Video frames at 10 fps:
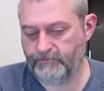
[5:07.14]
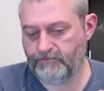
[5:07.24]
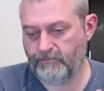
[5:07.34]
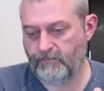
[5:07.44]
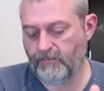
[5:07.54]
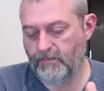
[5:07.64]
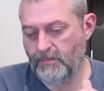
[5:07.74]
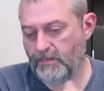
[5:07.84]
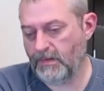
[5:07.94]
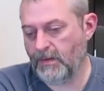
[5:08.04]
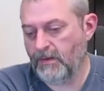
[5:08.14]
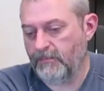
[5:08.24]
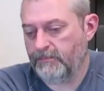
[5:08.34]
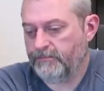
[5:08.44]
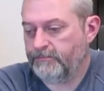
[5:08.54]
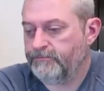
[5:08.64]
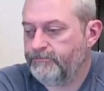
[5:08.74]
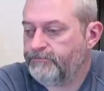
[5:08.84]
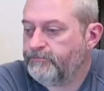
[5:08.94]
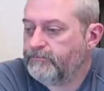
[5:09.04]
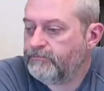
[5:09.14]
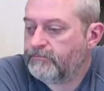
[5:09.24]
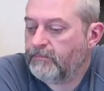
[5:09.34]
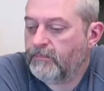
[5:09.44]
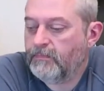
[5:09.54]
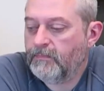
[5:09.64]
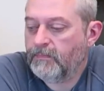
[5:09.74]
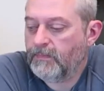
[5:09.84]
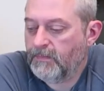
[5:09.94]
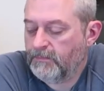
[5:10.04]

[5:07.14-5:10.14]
(not speaking)